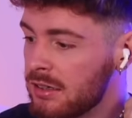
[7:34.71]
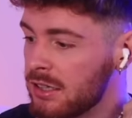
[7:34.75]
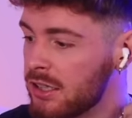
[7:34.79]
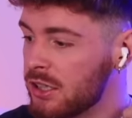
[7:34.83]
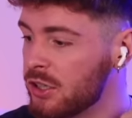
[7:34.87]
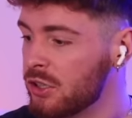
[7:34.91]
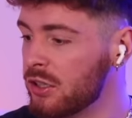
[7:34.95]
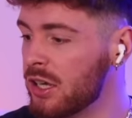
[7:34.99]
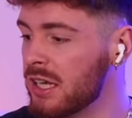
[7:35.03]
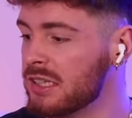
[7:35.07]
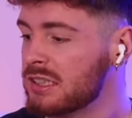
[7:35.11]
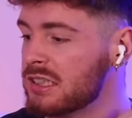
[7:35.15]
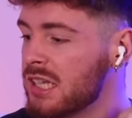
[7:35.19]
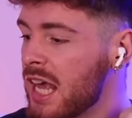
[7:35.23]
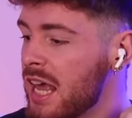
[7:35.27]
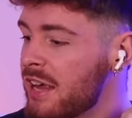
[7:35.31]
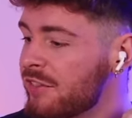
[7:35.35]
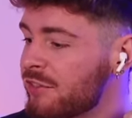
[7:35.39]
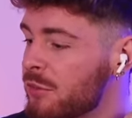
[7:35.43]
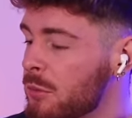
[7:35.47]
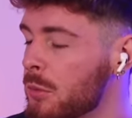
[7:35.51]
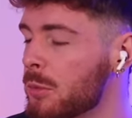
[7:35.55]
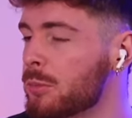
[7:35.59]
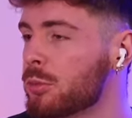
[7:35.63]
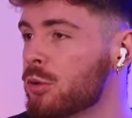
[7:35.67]
You don't escape
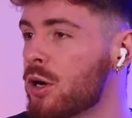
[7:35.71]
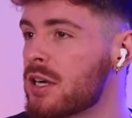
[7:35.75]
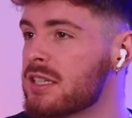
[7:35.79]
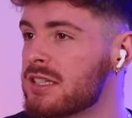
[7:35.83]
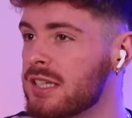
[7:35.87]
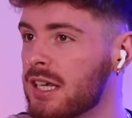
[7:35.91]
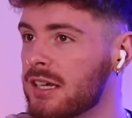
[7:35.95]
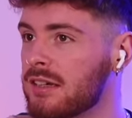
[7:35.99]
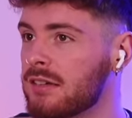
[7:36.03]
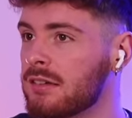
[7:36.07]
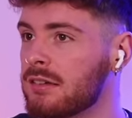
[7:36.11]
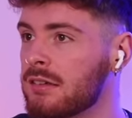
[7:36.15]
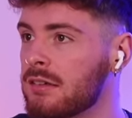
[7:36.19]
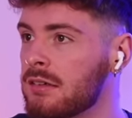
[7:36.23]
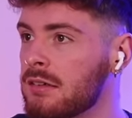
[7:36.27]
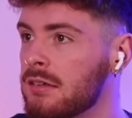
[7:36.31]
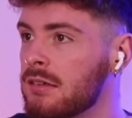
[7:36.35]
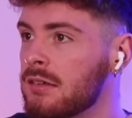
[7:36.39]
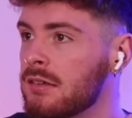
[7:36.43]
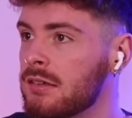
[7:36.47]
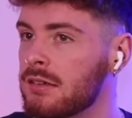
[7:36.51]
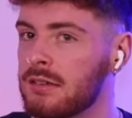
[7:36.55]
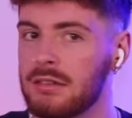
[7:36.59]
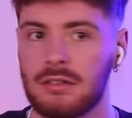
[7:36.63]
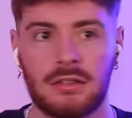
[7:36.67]
from a prison
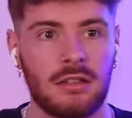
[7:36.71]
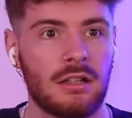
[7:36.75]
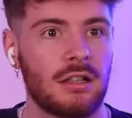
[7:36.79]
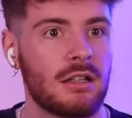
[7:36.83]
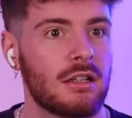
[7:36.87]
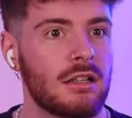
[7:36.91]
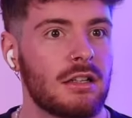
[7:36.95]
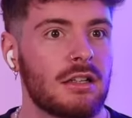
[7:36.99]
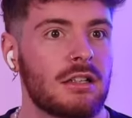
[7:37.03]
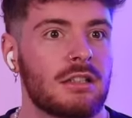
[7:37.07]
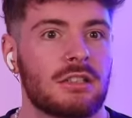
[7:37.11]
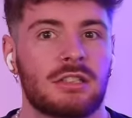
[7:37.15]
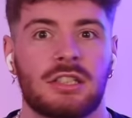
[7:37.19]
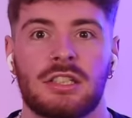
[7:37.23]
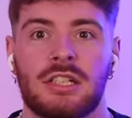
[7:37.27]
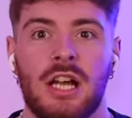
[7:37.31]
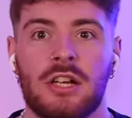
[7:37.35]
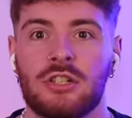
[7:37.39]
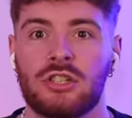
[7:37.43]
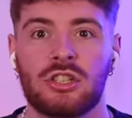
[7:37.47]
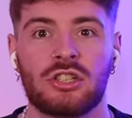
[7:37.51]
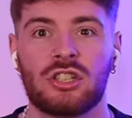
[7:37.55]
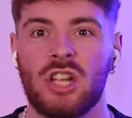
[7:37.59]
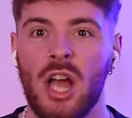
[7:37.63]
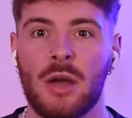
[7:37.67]
to
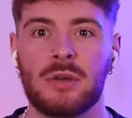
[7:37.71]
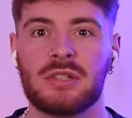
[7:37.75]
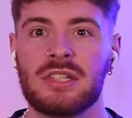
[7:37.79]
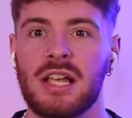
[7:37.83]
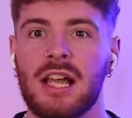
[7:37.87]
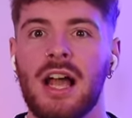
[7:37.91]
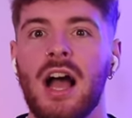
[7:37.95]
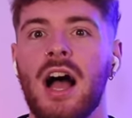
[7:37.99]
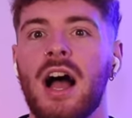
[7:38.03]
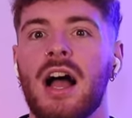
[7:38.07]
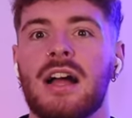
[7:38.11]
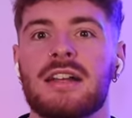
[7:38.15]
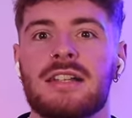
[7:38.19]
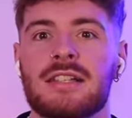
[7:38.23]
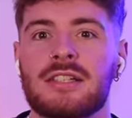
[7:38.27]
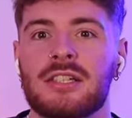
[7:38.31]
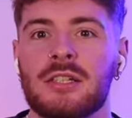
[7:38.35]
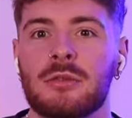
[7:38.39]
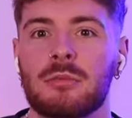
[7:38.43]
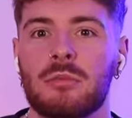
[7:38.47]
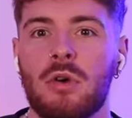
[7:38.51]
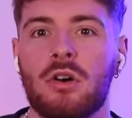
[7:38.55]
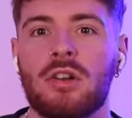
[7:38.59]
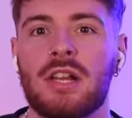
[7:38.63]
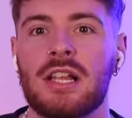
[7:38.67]
just go say hi to
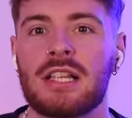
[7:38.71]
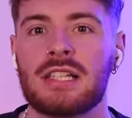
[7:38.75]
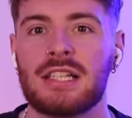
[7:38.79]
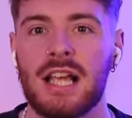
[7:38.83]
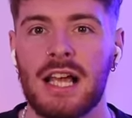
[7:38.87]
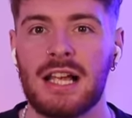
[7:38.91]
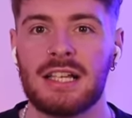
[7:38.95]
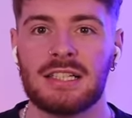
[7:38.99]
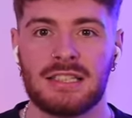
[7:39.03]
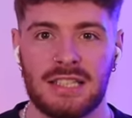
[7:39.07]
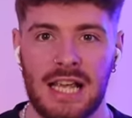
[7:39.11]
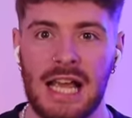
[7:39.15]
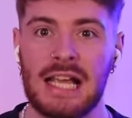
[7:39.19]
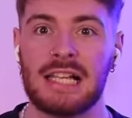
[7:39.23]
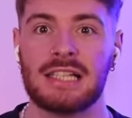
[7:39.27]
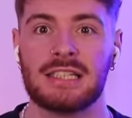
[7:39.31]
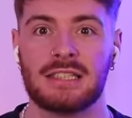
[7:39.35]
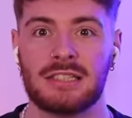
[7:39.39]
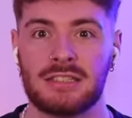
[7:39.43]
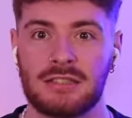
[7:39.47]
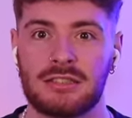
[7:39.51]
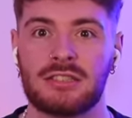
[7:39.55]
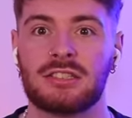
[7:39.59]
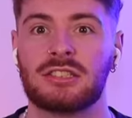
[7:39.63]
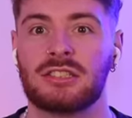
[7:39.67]
someone.
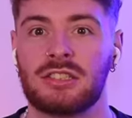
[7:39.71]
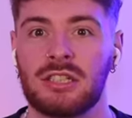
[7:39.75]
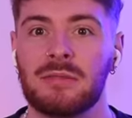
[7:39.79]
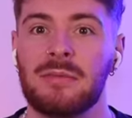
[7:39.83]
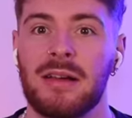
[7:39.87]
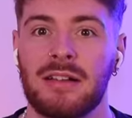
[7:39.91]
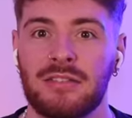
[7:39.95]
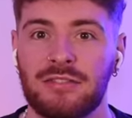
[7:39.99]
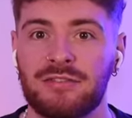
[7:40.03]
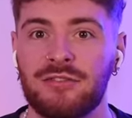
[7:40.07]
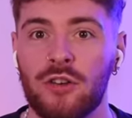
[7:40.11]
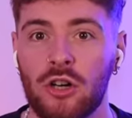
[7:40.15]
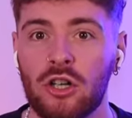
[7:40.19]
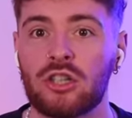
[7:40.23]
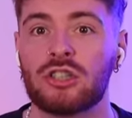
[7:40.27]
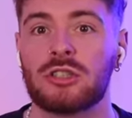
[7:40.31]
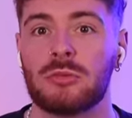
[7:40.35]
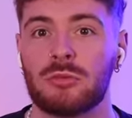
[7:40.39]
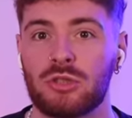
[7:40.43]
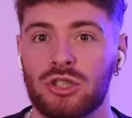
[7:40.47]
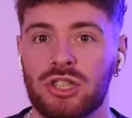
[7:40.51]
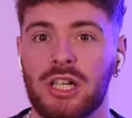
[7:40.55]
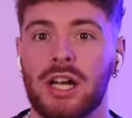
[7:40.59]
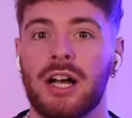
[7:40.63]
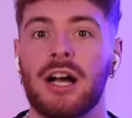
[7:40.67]
It's to fuck
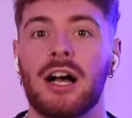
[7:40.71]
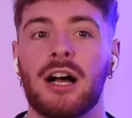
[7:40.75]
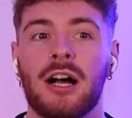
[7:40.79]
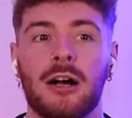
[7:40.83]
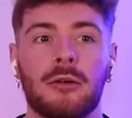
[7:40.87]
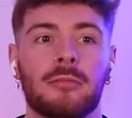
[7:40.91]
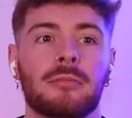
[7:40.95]
some shit up.